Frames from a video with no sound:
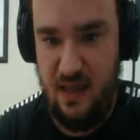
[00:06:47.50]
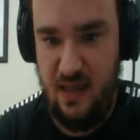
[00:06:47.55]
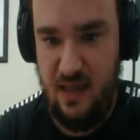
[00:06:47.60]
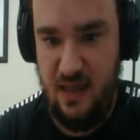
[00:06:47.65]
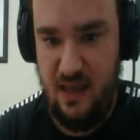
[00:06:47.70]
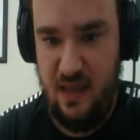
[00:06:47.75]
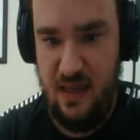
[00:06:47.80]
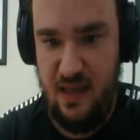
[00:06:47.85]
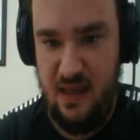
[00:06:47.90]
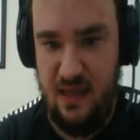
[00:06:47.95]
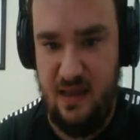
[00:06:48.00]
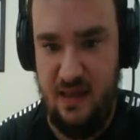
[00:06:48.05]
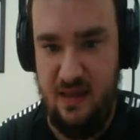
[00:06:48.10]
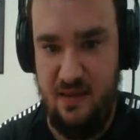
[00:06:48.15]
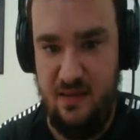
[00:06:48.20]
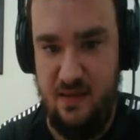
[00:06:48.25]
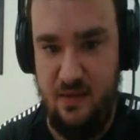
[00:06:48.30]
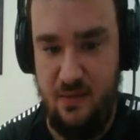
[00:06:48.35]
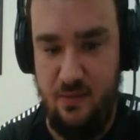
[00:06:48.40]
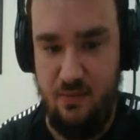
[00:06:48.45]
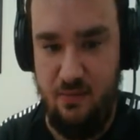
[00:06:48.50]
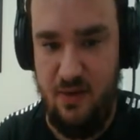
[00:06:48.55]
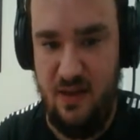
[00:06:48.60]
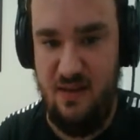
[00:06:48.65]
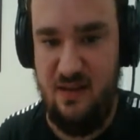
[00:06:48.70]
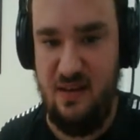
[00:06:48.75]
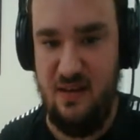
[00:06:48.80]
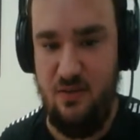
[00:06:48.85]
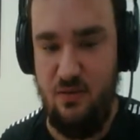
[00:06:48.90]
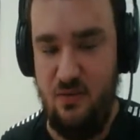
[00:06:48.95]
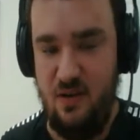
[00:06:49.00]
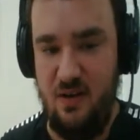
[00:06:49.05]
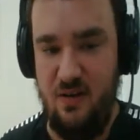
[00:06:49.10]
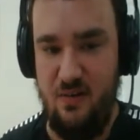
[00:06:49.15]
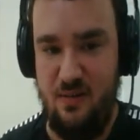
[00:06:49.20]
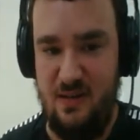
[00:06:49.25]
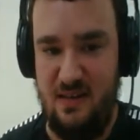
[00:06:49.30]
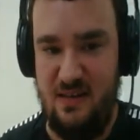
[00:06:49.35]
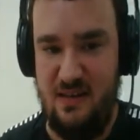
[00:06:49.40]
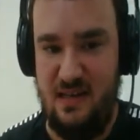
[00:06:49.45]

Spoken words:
And Destro